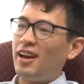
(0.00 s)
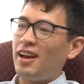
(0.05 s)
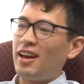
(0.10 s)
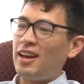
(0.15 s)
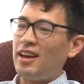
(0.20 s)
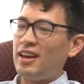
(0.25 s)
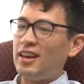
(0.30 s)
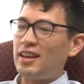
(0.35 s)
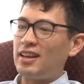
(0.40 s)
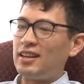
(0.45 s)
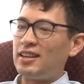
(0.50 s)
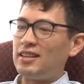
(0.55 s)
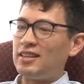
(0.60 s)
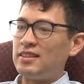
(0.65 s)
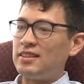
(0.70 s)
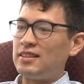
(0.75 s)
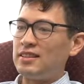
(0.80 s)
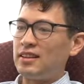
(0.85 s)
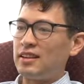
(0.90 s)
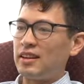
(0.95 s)

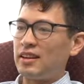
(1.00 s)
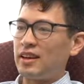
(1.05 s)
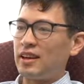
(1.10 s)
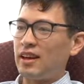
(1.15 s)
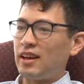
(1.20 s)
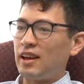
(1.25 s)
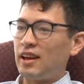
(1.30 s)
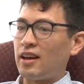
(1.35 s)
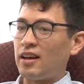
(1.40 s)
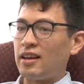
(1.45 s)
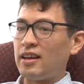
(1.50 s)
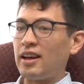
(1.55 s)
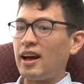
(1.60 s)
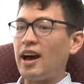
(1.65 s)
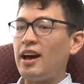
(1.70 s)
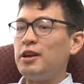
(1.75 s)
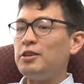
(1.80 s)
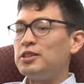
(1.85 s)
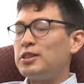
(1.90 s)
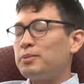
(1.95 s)
And
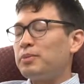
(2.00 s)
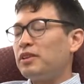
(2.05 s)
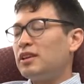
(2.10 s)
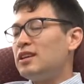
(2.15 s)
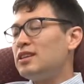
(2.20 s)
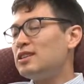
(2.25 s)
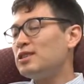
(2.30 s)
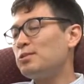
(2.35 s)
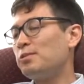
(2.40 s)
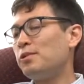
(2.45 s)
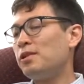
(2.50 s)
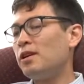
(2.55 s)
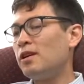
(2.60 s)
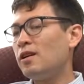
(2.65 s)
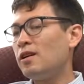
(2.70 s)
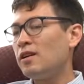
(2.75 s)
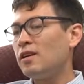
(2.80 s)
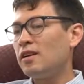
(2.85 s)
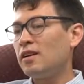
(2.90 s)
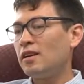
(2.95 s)
it's a place
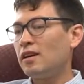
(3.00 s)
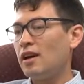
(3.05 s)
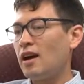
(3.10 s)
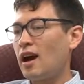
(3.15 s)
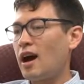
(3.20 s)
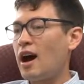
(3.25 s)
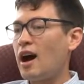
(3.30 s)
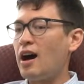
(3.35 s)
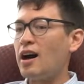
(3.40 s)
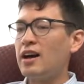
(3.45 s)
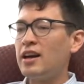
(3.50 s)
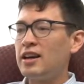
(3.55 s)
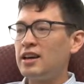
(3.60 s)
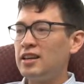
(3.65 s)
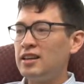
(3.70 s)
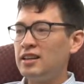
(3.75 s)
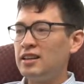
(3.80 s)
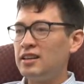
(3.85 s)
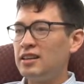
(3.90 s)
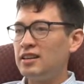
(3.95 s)
where
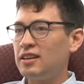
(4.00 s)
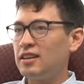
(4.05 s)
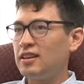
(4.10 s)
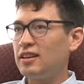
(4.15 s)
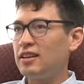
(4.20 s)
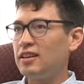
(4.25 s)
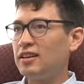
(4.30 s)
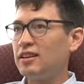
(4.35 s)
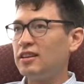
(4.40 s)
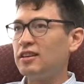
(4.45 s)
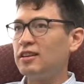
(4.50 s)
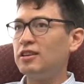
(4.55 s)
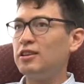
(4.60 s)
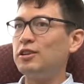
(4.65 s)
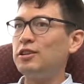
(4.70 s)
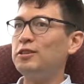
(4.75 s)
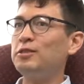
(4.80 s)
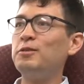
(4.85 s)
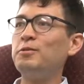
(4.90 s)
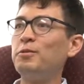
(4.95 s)
I
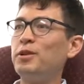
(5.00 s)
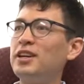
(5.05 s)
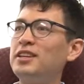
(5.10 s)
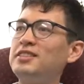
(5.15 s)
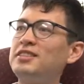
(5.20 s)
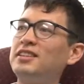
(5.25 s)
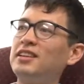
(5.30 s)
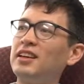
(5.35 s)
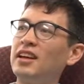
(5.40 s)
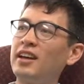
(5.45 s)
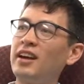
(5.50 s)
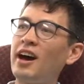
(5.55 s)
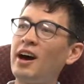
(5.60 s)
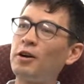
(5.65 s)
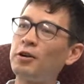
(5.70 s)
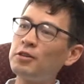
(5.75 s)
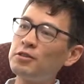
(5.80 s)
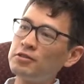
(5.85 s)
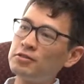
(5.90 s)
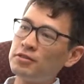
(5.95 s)
couldn't wait to get
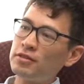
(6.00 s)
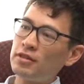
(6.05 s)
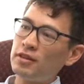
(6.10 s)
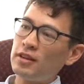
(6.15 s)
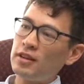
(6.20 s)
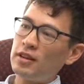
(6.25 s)
out of.